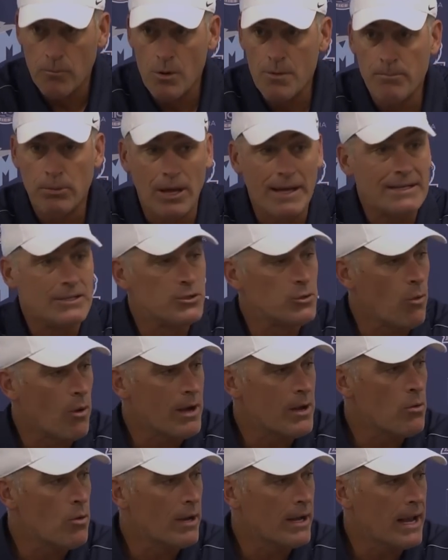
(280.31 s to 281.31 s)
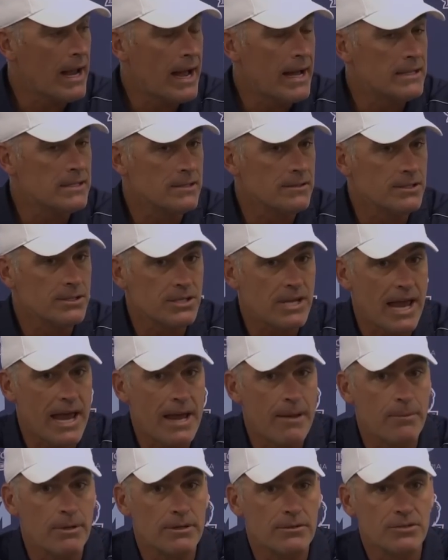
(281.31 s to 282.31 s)
we played 21 guys in this
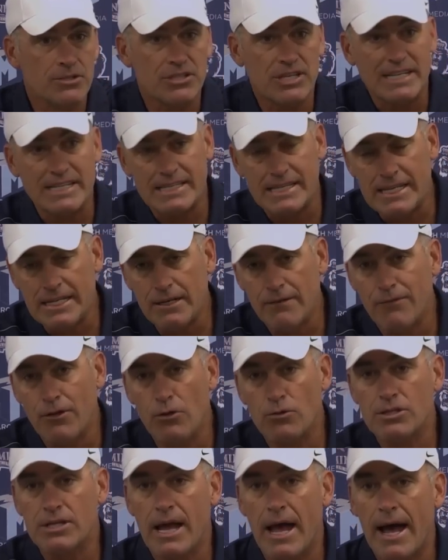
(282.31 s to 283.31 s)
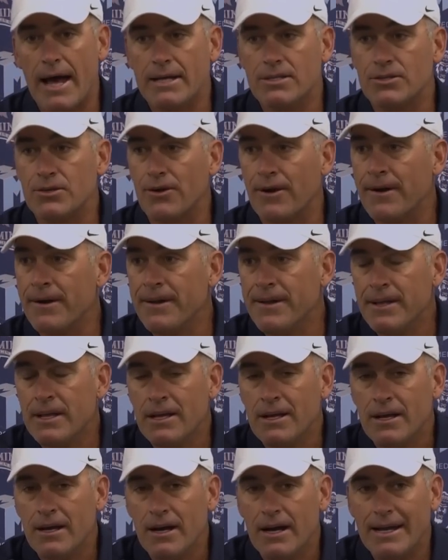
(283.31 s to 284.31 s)
game, and 16 of those guys are
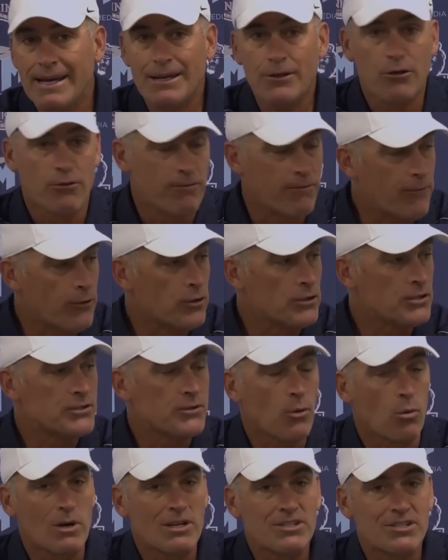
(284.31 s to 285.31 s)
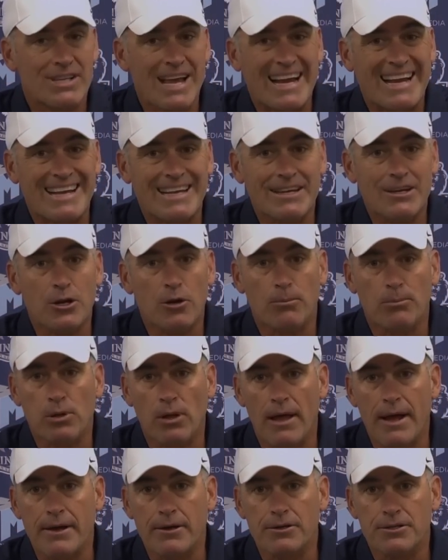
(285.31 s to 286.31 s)
either first or second year
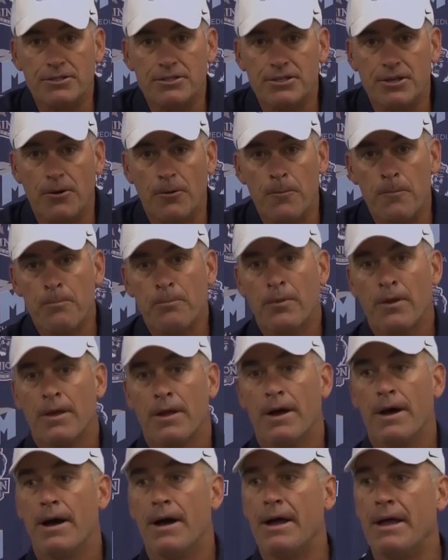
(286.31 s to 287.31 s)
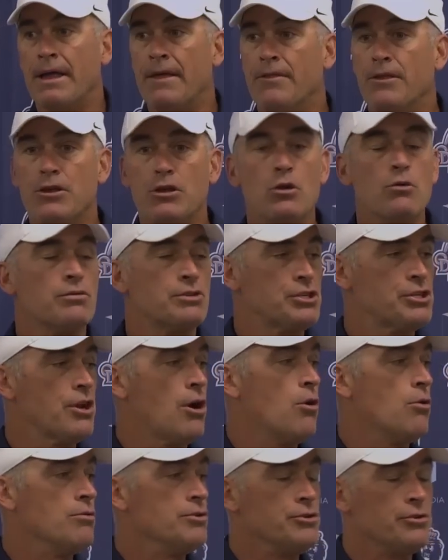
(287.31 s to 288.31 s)
players. So, and the youth
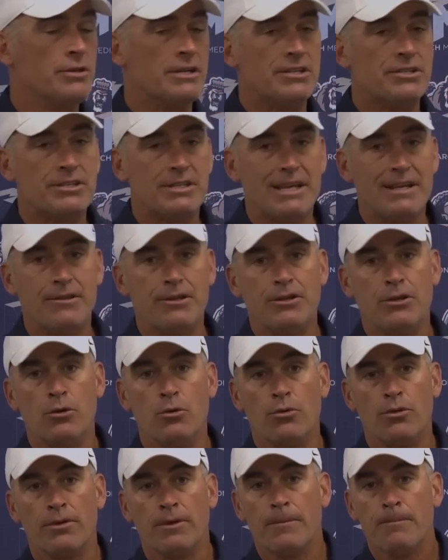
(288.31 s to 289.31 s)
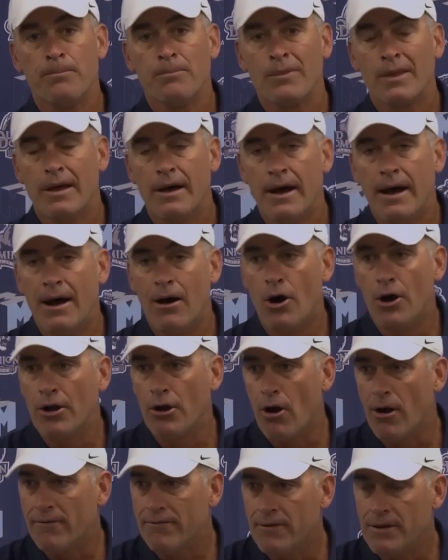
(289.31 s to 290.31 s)
showed. You could see the youth on
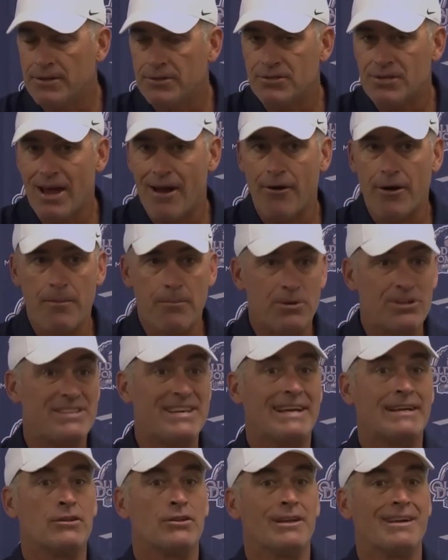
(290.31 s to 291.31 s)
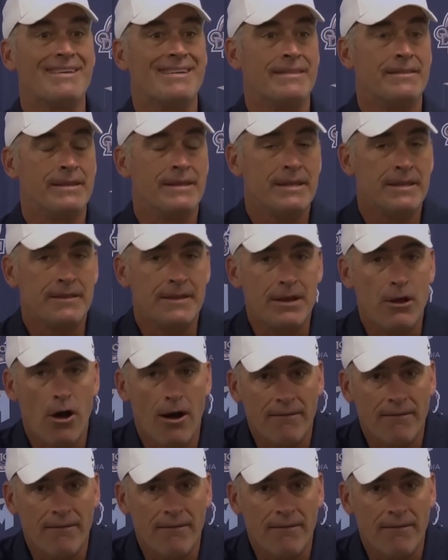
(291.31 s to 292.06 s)
offense Saturday, particularly in the